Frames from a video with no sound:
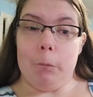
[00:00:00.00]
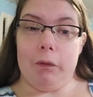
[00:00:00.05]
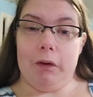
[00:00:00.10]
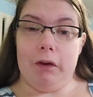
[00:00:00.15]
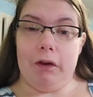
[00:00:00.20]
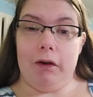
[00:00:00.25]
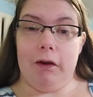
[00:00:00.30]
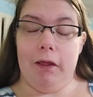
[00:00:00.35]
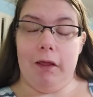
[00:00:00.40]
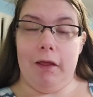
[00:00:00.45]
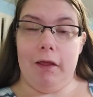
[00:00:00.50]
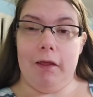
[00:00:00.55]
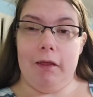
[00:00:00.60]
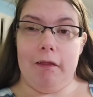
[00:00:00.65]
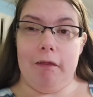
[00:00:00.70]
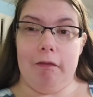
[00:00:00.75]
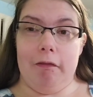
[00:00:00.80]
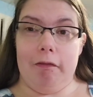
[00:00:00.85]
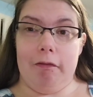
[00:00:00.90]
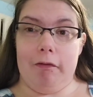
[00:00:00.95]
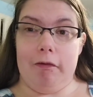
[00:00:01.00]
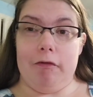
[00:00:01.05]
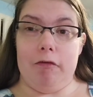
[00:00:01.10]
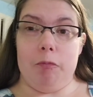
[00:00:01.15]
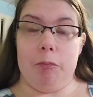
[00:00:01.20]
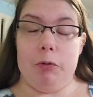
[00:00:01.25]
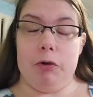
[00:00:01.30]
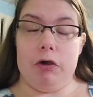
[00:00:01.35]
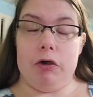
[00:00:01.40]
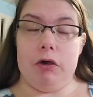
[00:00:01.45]
But
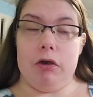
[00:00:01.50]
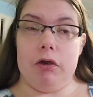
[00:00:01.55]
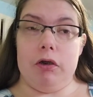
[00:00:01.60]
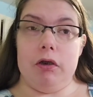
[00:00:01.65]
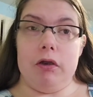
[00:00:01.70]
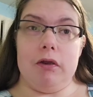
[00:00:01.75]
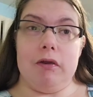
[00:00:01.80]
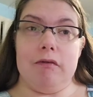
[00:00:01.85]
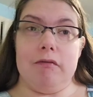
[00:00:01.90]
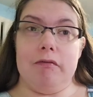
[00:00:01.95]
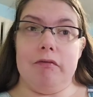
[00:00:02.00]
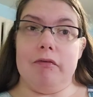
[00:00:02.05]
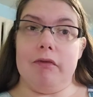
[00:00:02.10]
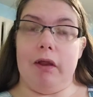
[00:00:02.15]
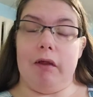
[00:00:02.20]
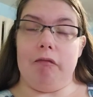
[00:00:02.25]
this book is